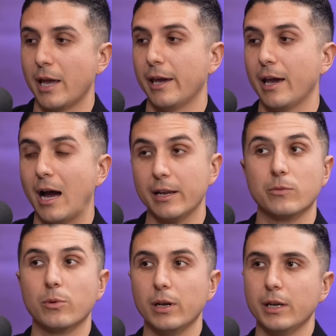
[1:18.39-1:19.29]
hey, I
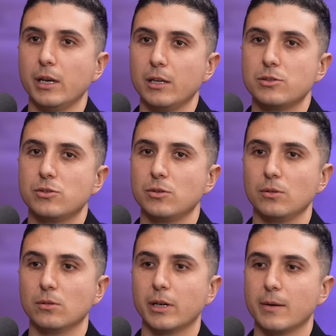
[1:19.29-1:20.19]
really need
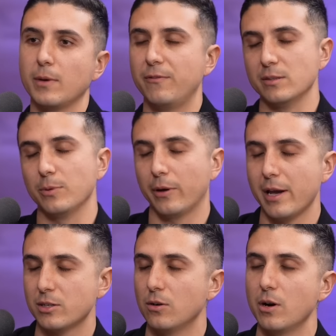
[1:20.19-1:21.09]
to get my Facebook
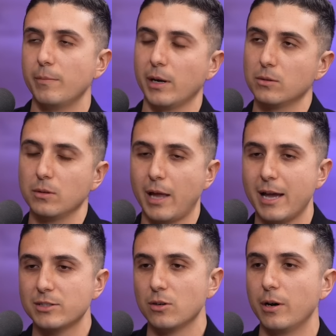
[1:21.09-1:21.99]
ads going, my Google
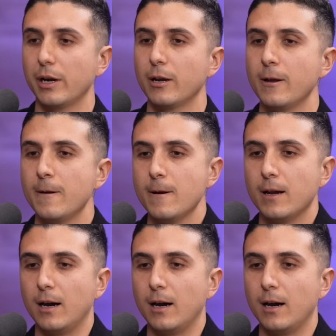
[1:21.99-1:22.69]
ads going. Yeah.